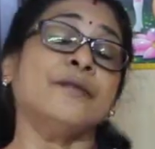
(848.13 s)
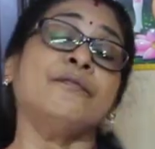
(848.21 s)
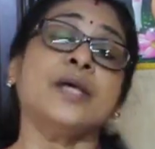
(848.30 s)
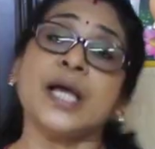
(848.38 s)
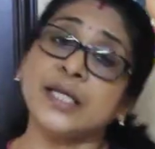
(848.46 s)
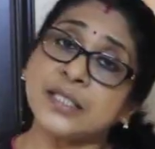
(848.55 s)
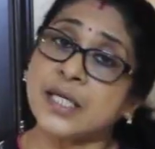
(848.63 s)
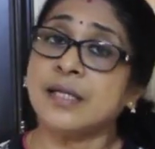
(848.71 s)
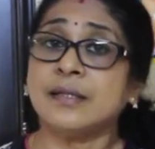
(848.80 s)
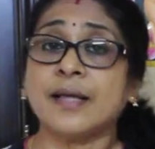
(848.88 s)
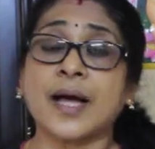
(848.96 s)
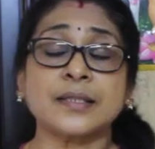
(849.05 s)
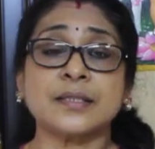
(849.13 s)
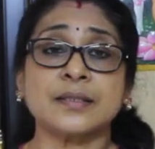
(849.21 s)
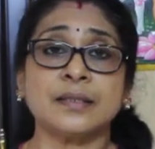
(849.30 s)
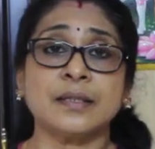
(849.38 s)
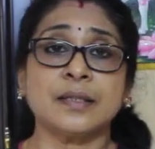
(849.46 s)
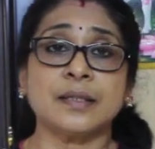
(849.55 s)
We attain that
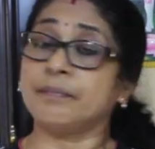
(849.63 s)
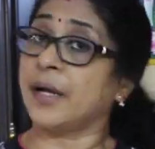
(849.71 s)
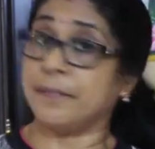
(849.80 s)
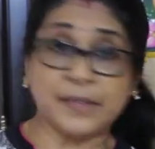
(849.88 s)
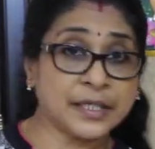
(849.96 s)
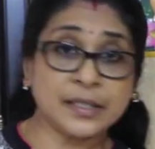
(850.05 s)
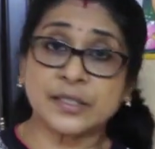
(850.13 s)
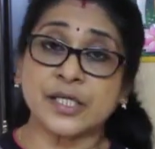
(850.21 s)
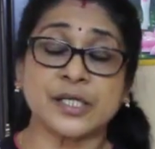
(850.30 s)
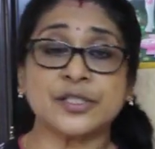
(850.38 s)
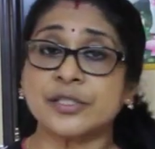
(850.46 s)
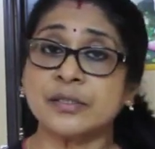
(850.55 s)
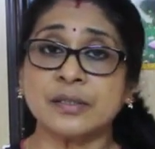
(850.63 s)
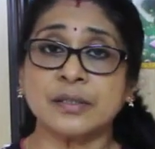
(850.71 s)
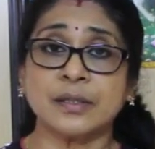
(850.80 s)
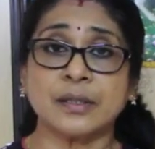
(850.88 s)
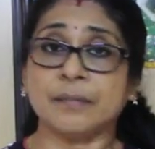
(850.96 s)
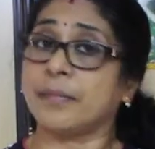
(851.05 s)
by meditation,
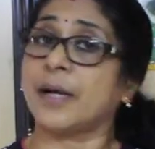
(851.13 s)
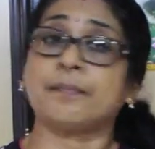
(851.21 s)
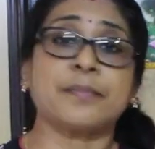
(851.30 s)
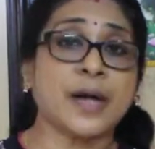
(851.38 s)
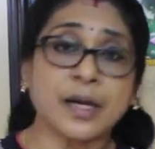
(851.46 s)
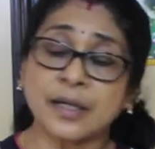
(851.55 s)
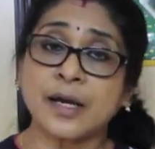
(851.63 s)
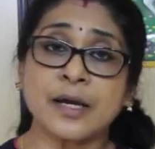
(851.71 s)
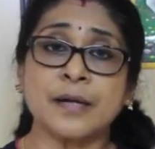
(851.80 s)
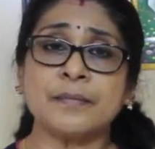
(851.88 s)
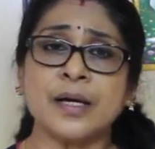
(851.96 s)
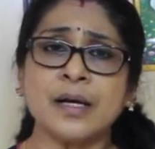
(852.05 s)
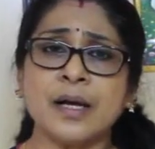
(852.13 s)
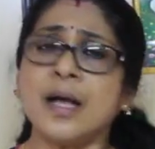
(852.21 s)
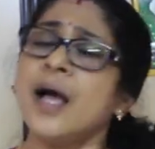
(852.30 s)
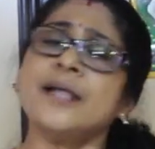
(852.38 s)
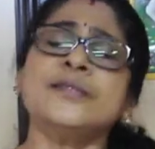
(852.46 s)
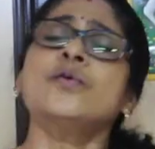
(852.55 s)
by pranayama
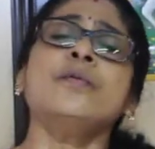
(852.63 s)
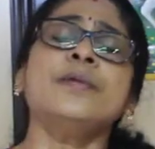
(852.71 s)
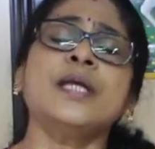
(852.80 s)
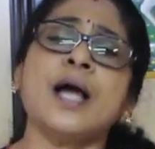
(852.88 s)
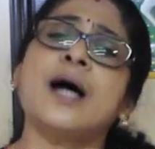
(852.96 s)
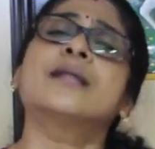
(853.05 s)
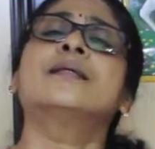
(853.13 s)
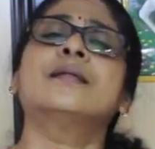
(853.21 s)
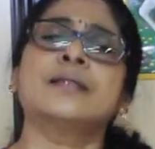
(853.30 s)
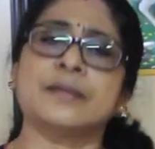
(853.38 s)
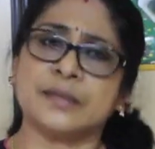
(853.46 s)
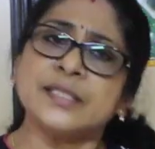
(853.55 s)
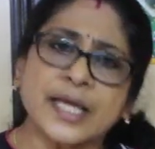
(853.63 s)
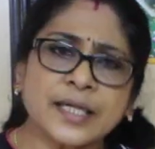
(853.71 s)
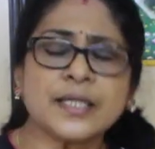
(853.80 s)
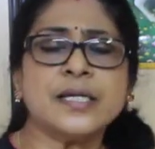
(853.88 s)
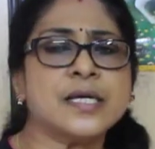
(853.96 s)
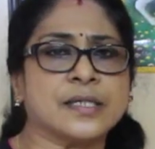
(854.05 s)
and so many other
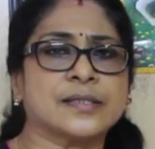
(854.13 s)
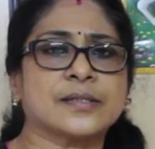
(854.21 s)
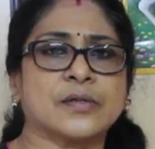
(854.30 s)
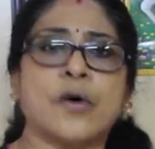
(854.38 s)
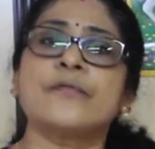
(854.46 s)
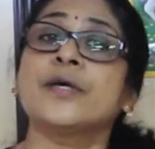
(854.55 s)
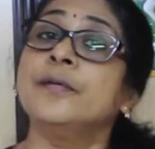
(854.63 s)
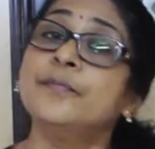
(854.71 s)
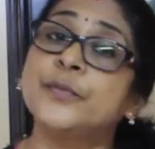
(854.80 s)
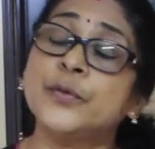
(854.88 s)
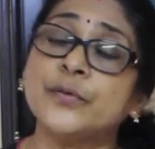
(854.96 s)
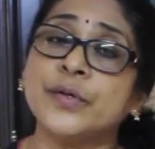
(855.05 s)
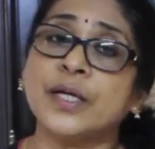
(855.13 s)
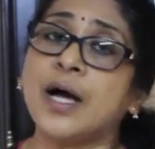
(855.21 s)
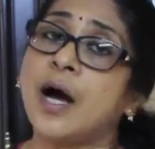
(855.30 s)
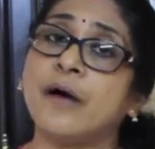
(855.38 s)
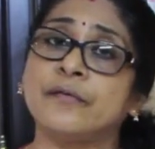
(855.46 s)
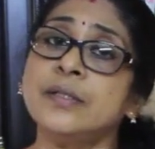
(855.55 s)
techniques of improving
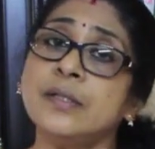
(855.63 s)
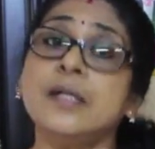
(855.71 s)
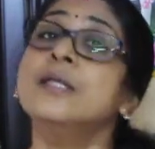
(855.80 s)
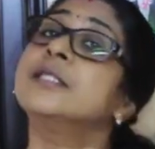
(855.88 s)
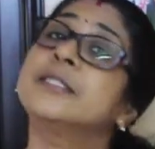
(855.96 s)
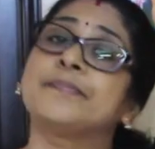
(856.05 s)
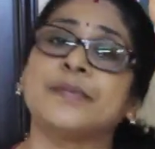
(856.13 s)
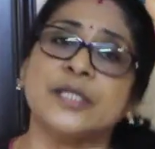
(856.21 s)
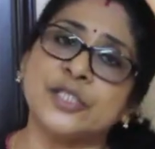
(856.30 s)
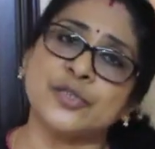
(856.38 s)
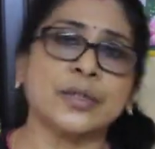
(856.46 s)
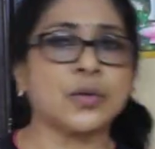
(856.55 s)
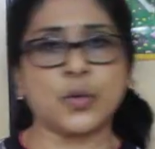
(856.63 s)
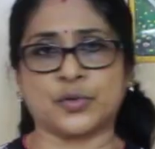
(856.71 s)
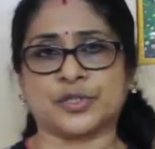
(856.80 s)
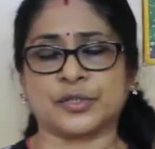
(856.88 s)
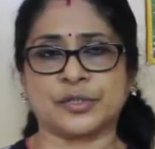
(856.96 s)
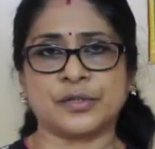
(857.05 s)
our spiritual
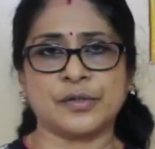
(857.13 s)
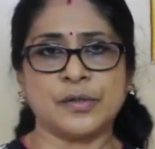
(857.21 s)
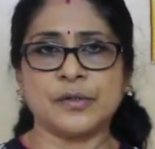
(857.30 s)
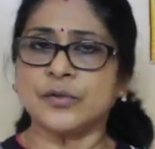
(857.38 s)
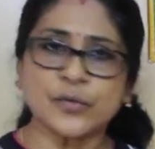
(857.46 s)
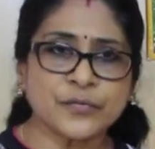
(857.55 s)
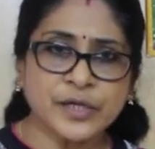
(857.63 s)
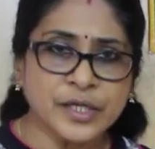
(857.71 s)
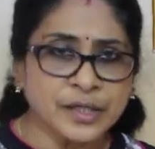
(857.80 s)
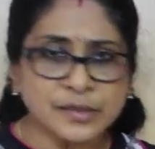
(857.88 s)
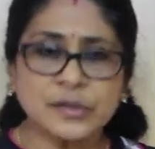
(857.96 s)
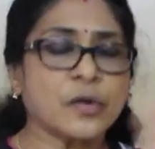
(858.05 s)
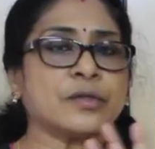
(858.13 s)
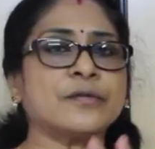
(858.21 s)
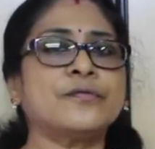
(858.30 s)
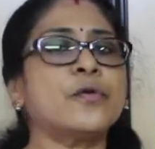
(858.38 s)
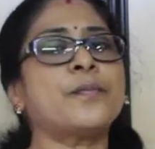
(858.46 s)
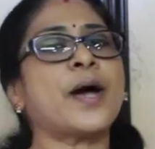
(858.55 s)
quotient. So we saw the
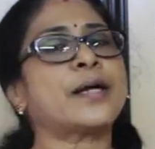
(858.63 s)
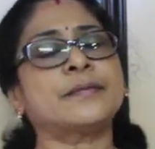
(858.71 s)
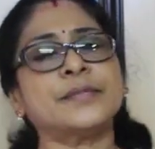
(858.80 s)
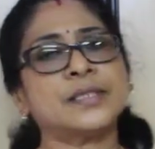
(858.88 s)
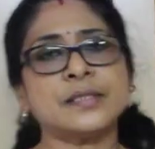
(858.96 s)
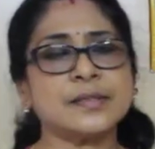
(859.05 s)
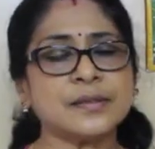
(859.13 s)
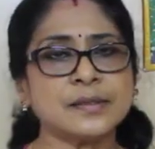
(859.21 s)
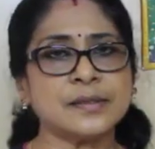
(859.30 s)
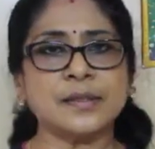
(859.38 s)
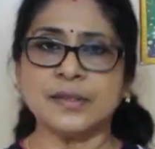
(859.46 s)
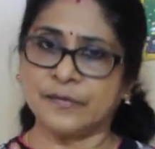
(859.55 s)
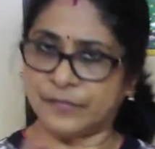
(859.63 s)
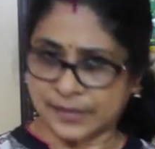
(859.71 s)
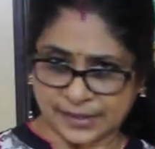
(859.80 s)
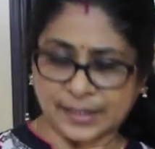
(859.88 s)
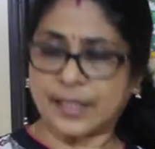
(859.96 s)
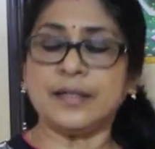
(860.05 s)
4 parameters:
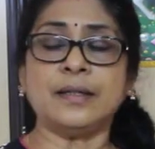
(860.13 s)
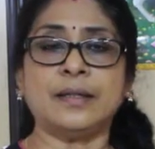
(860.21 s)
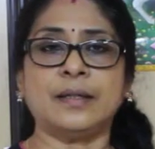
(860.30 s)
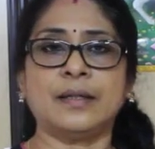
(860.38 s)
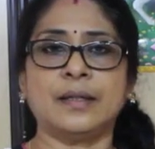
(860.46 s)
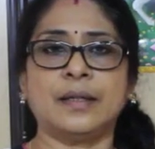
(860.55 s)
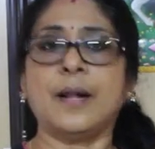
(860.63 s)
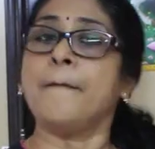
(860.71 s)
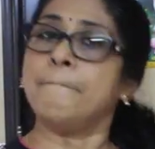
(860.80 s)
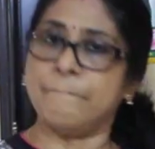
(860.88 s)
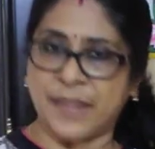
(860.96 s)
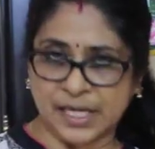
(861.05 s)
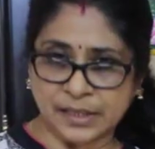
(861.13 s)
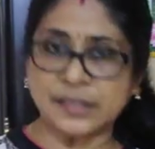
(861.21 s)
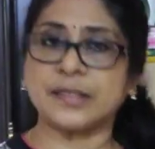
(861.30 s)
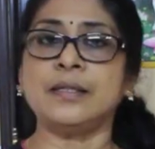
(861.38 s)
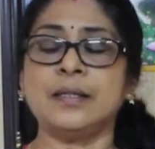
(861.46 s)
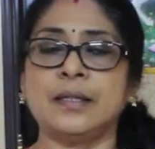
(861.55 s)
physical,
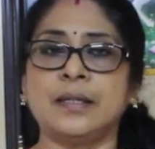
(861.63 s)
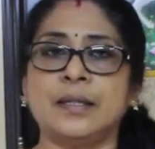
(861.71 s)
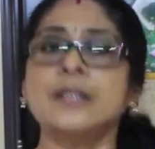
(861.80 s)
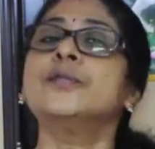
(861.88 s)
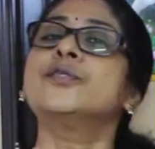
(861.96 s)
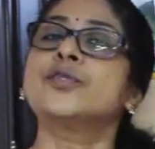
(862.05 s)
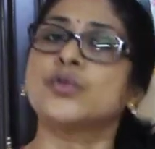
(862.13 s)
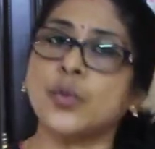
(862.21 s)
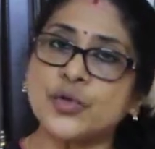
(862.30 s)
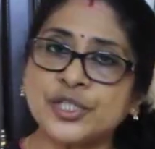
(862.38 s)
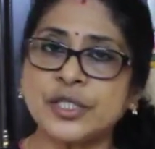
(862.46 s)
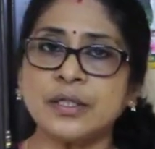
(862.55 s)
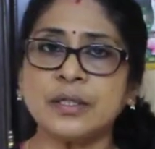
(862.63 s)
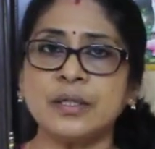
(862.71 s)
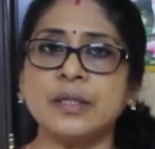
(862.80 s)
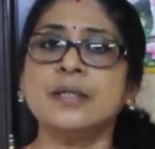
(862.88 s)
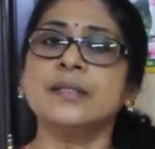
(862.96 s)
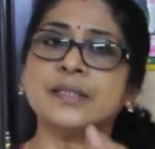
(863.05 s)
mental, social,
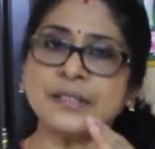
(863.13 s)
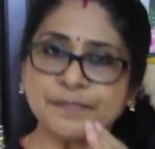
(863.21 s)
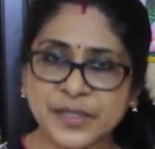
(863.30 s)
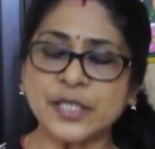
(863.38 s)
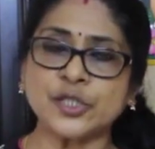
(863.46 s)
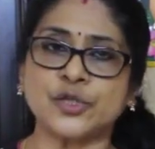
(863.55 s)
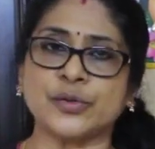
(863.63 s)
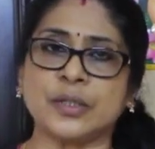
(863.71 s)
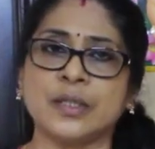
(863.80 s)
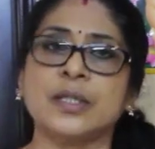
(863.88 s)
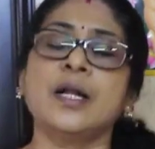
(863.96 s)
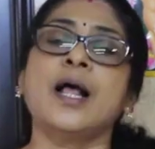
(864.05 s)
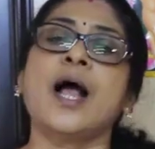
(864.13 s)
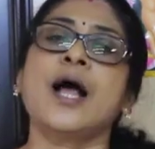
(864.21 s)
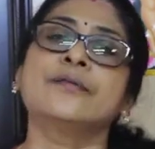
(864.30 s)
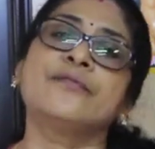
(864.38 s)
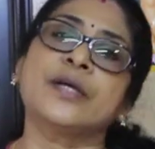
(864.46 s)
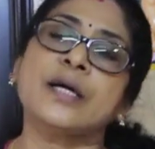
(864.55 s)
spiritual,
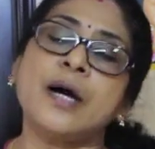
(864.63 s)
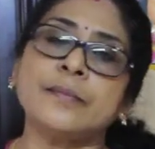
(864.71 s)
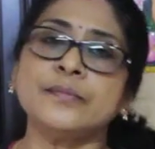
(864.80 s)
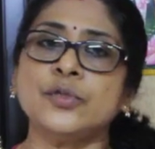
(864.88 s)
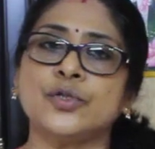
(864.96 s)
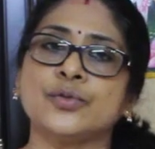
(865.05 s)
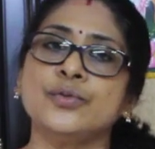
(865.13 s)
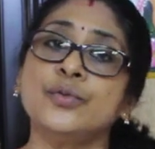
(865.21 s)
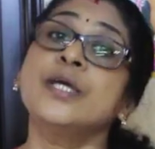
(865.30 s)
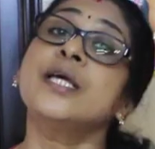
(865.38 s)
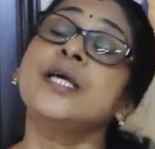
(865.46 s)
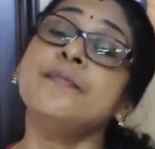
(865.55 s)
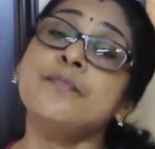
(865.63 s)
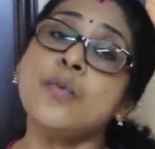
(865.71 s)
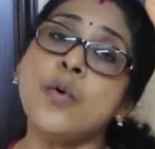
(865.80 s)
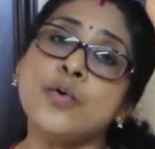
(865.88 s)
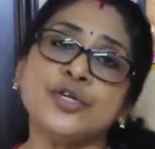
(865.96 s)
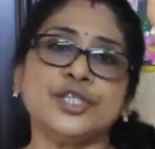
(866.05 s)
and we come to
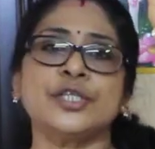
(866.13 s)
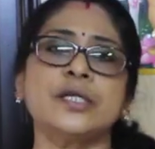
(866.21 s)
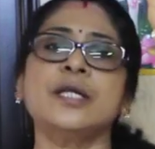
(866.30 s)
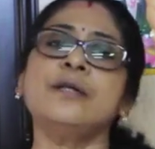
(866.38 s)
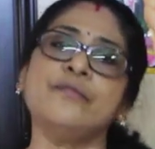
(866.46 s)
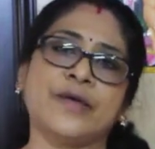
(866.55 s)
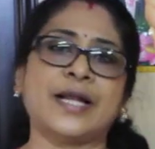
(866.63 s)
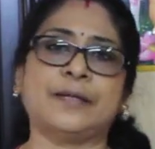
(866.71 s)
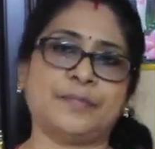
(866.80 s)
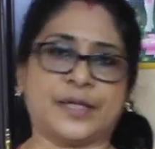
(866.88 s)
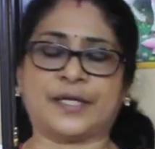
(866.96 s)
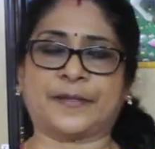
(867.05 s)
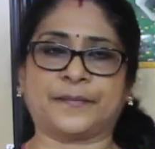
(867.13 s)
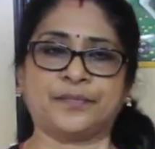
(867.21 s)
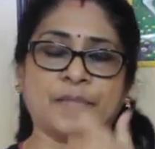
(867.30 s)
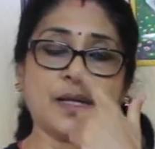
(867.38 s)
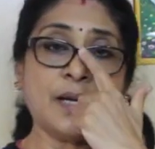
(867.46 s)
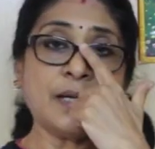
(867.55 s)
emotional well-being.
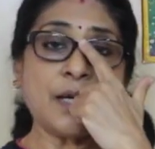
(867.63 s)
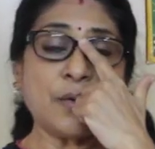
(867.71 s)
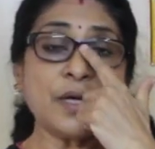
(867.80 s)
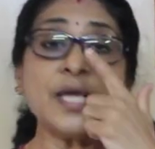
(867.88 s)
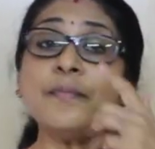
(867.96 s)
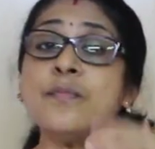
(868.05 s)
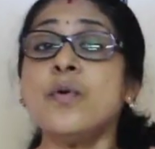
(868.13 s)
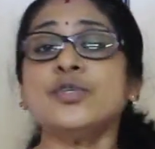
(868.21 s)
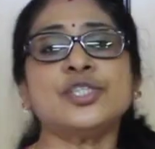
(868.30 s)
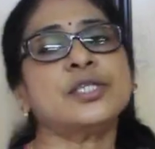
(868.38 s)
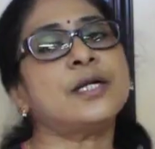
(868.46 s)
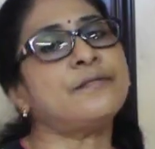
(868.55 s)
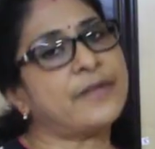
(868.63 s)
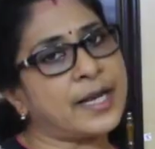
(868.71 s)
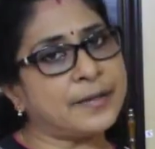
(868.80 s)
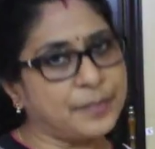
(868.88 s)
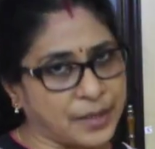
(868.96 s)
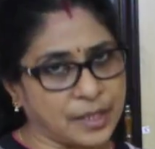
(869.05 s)
Now, emotional
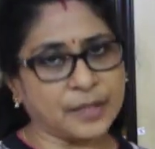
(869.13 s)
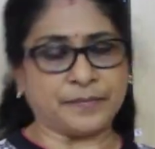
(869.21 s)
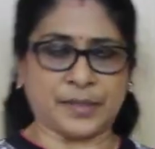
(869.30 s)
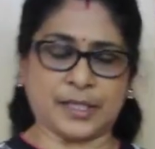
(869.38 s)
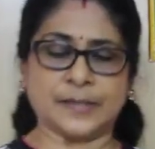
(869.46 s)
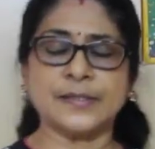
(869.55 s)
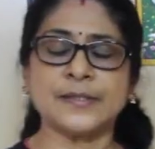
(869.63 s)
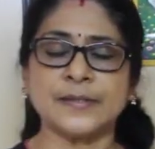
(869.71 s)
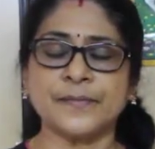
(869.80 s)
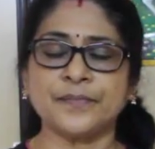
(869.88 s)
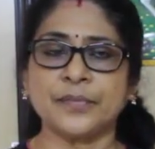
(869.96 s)
well-being means